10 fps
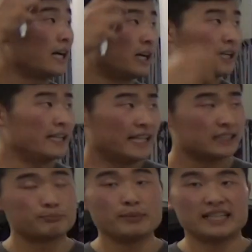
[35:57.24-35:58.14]
and
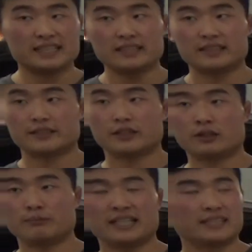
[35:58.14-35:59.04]
that's mega.
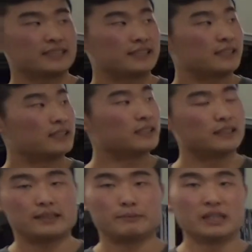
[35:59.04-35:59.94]
So mega is
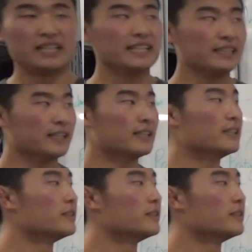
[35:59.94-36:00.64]
million.